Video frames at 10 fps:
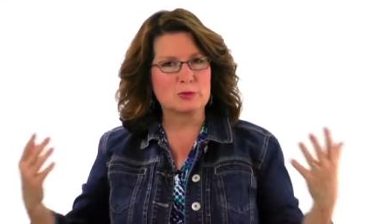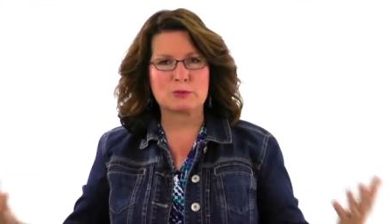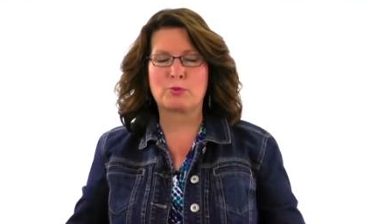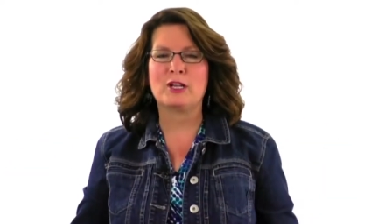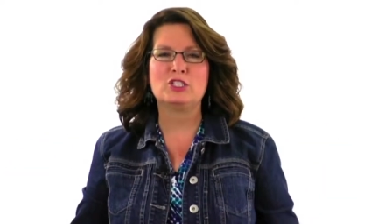was
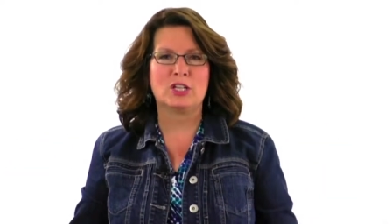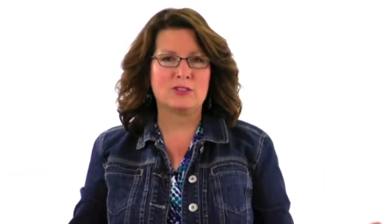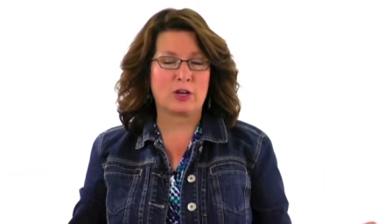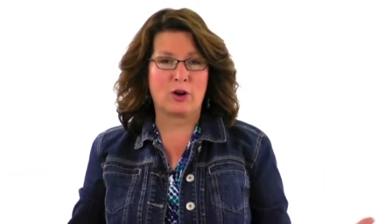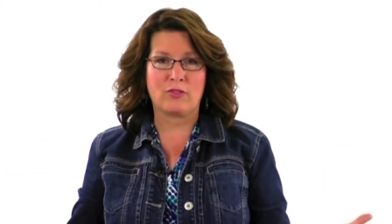preaching
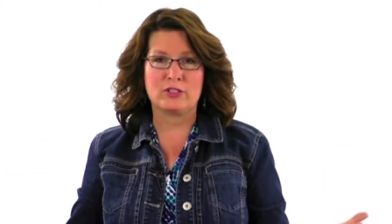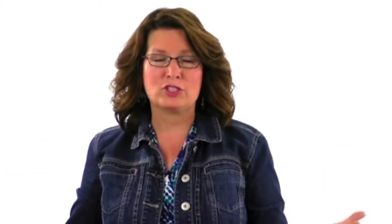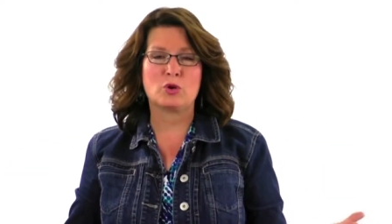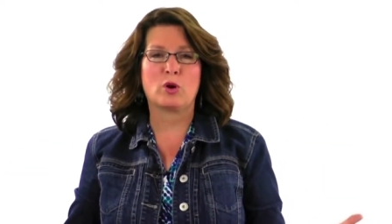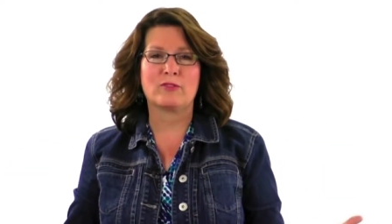there on the
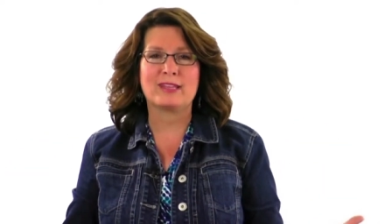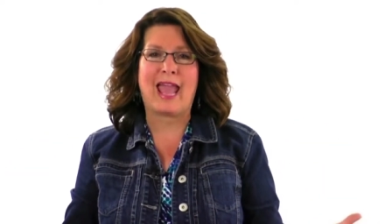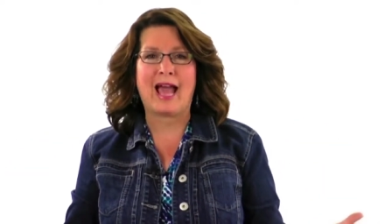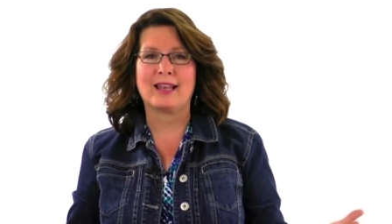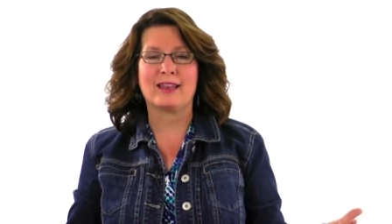shore of
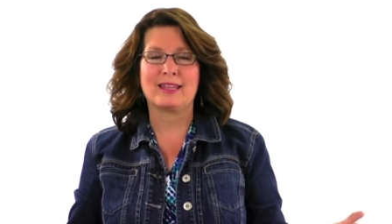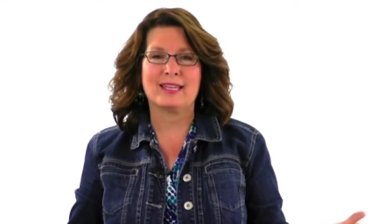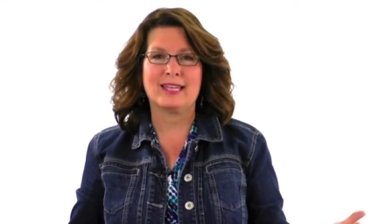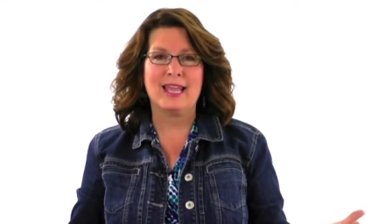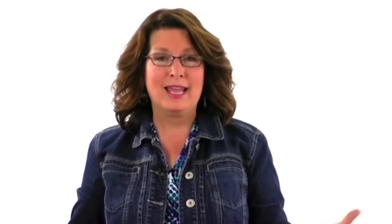
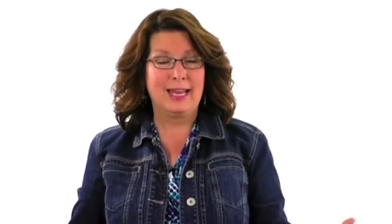Galilee.